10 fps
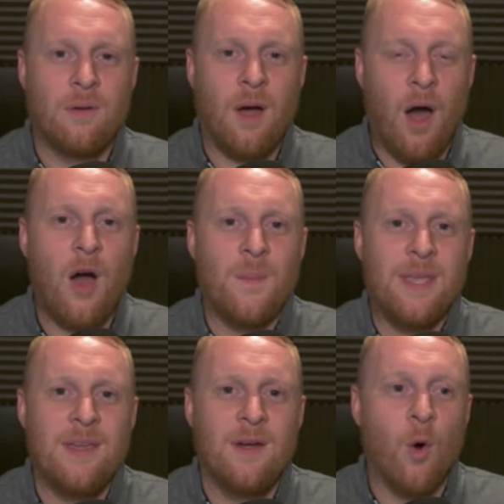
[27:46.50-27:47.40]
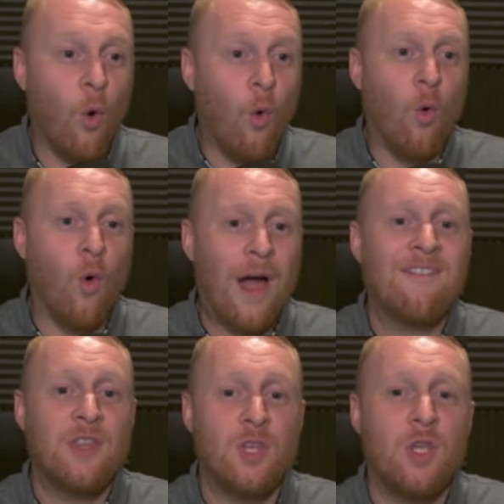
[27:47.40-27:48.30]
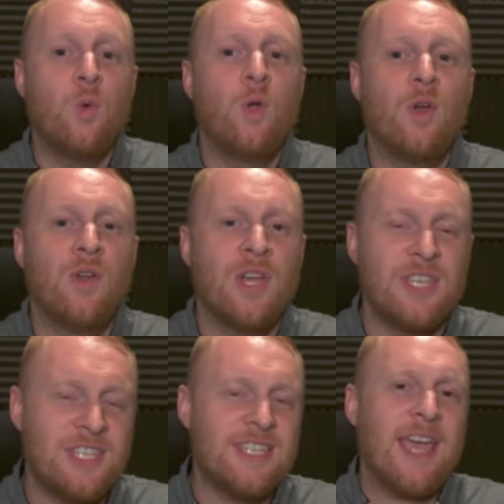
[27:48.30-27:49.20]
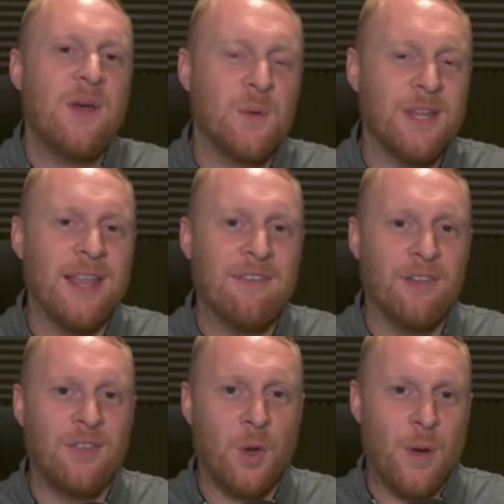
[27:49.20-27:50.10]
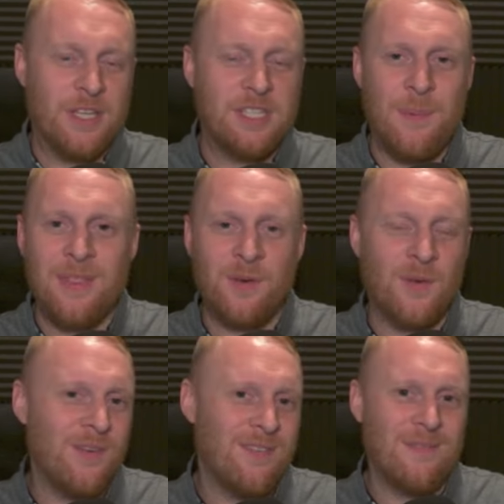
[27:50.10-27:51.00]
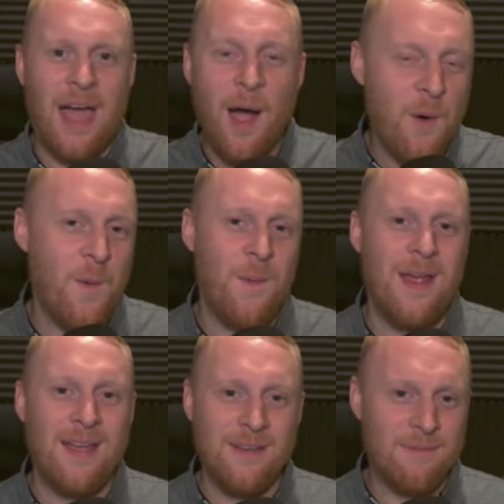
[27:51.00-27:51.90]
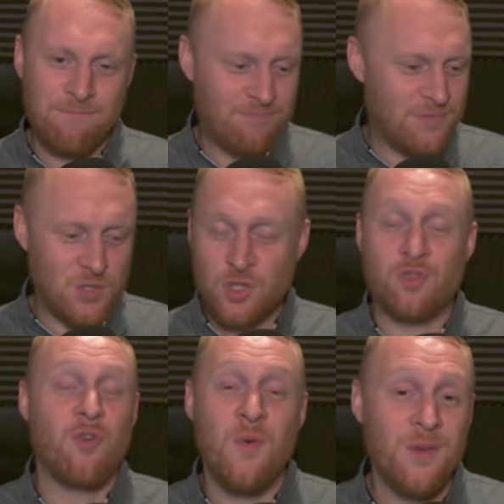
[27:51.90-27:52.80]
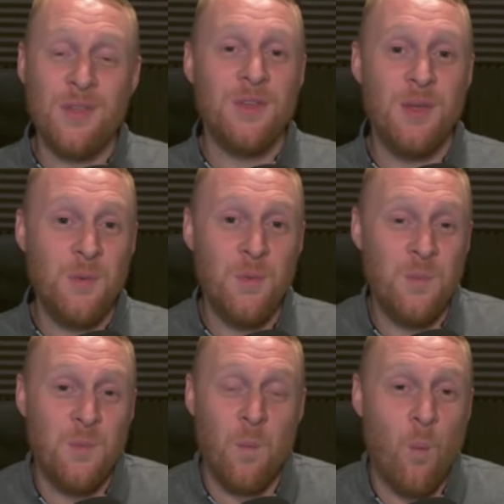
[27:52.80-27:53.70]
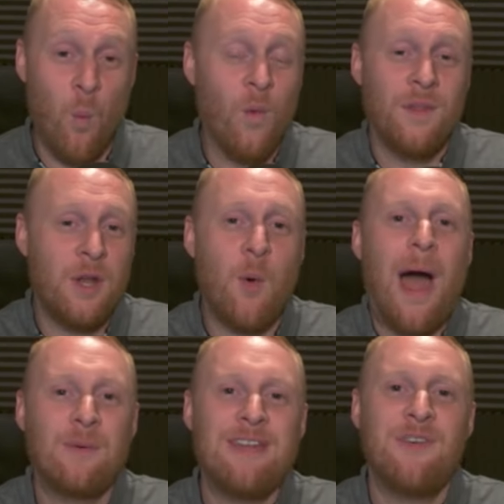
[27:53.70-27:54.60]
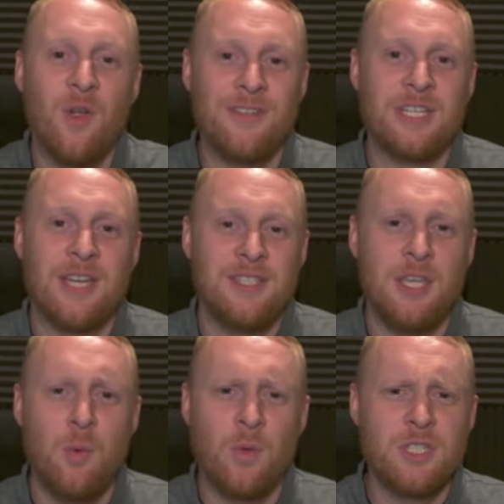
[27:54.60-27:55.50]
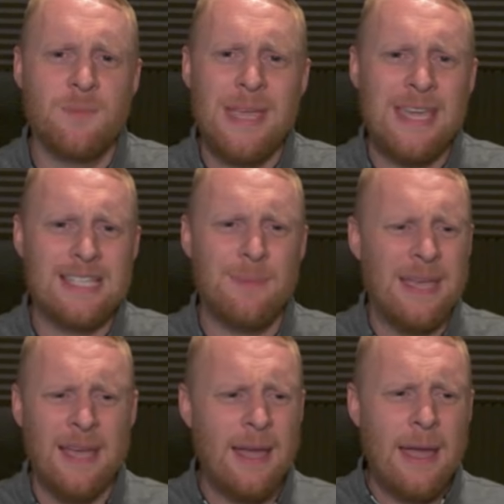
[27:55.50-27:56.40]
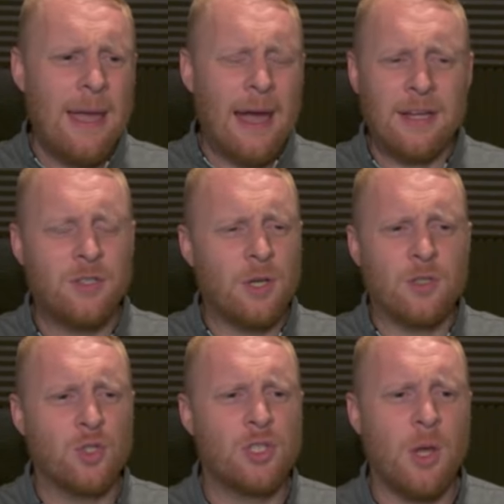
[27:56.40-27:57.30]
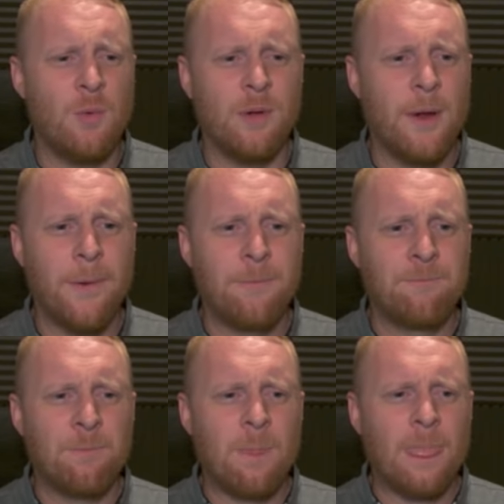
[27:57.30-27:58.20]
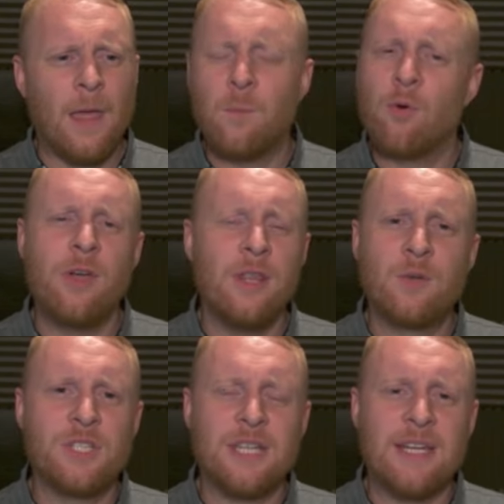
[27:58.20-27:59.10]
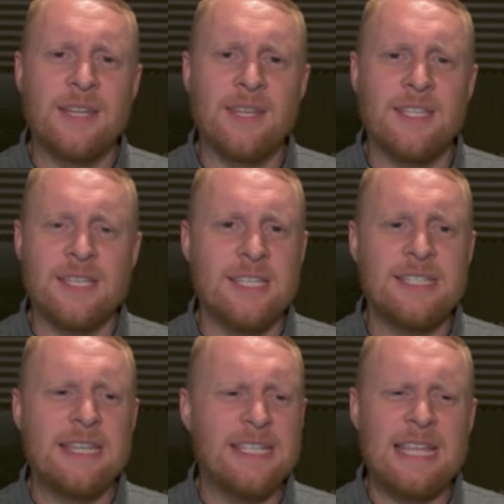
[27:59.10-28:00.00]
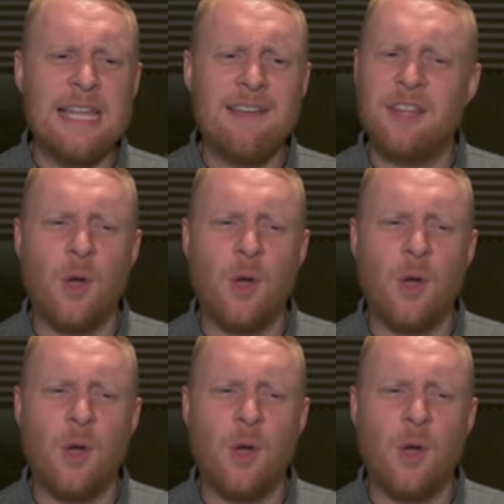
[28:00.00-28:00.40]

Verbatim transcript: army? or have it that you can scale the level of the quest depending on how strong that you want, you know, how difficult of a challenge that you want to make it to be. I, I just don't, I'm not really understanding this. And this, this de-leveling